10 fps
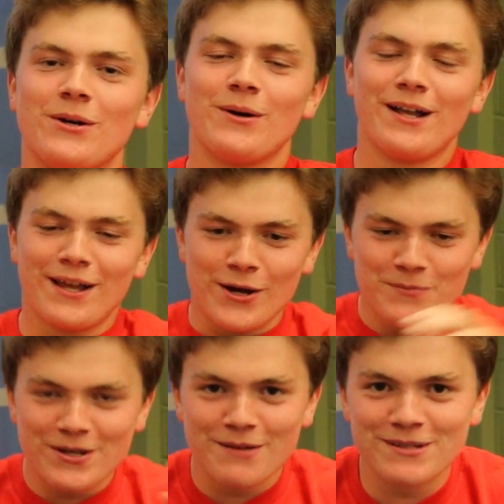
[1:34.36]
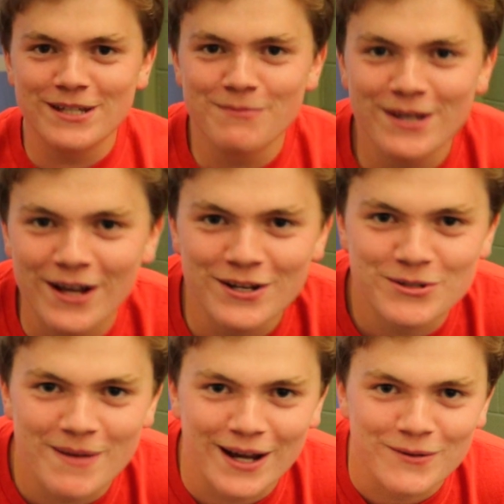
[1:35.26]
Well, I hope you come see me in
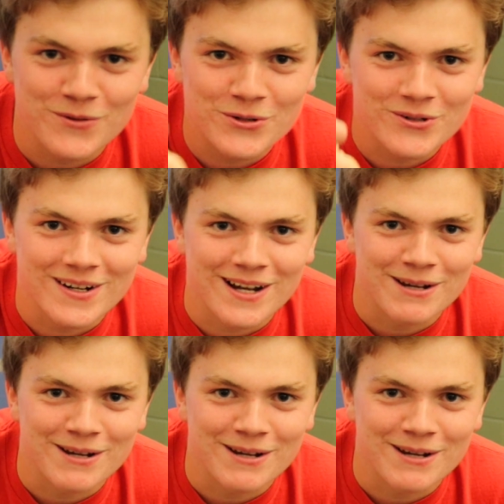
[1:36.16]
Hunchback of Notre